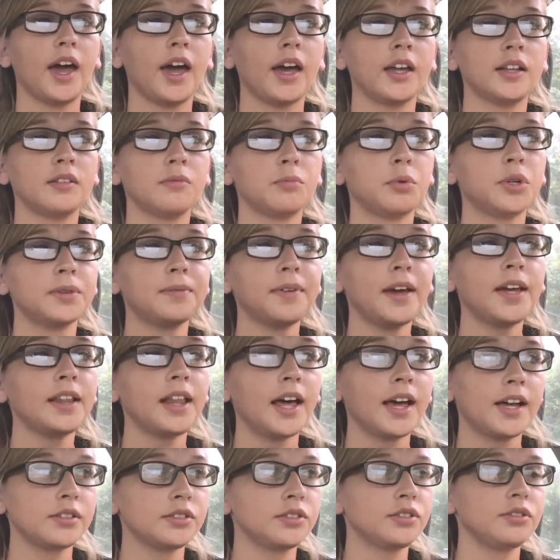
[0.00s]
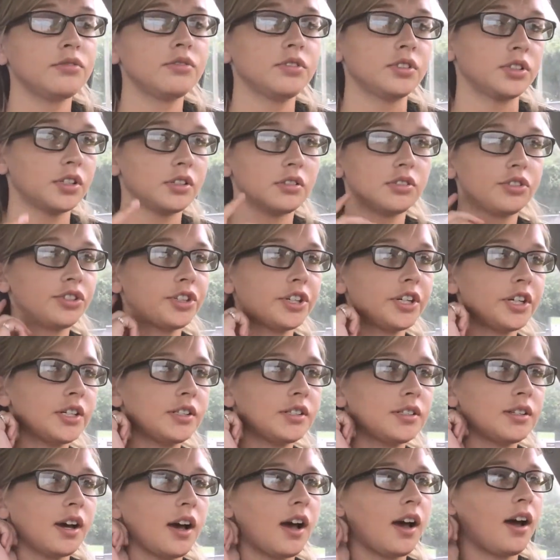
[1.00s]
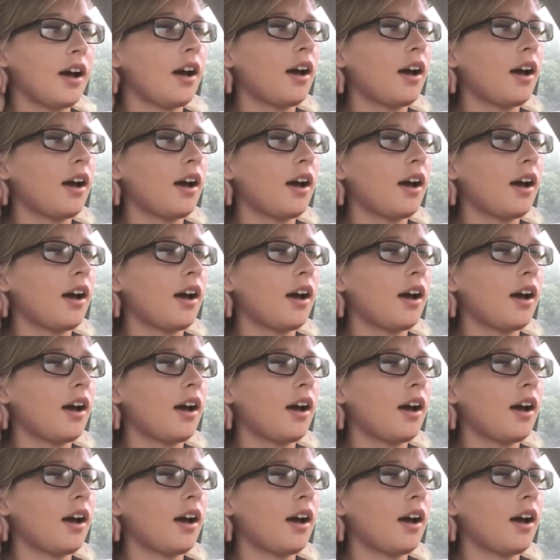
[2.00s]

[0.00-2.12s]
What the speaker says: And with my last 2 surgeries,